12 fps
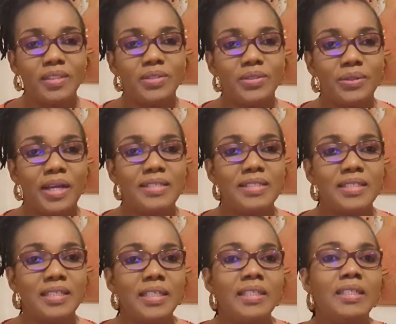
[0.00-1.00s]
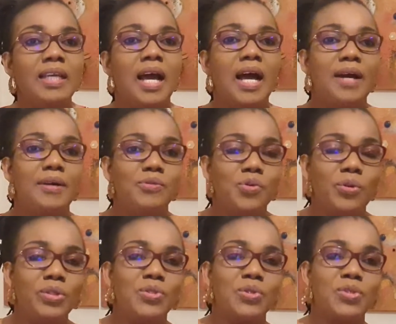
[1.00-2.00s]
All right. We
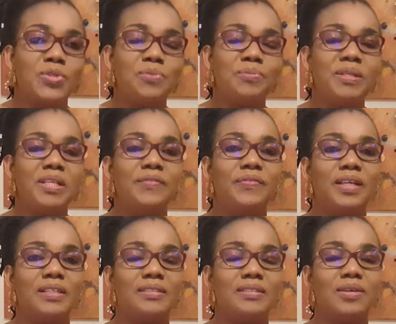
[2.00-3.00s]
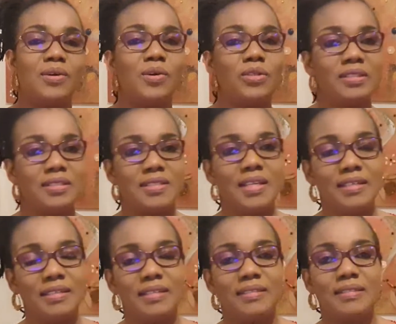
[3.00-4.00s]
want to also believe that or understand
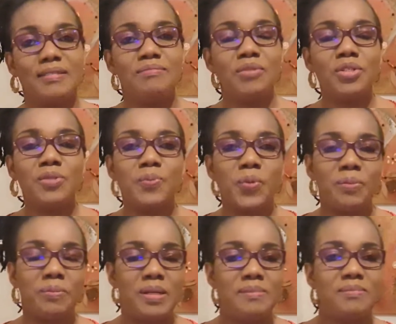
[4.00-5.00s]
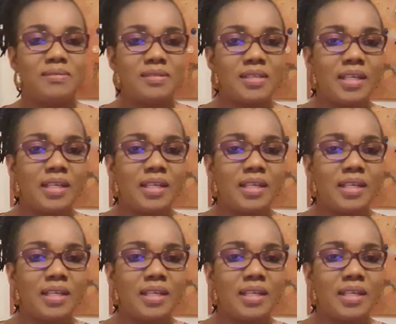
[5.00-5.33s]
that most problems,